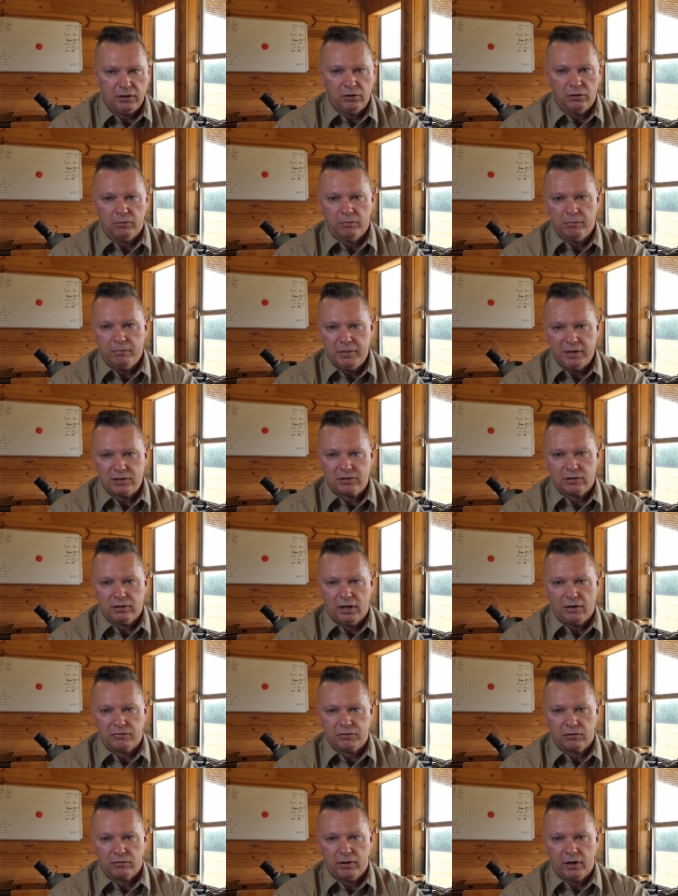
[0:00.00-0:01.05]
you'll miss
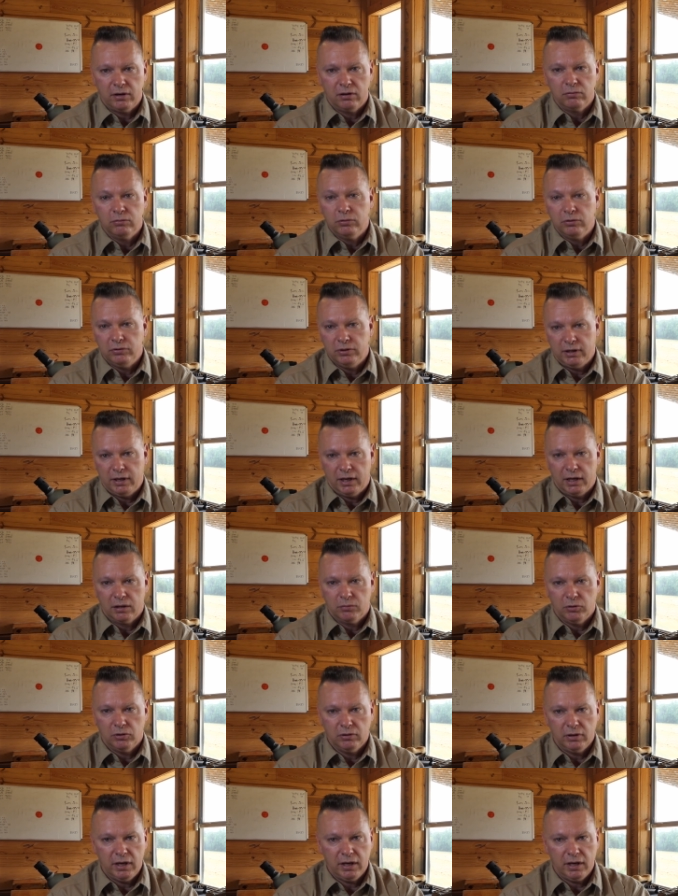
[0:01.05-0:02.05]
left or right or wound the animal.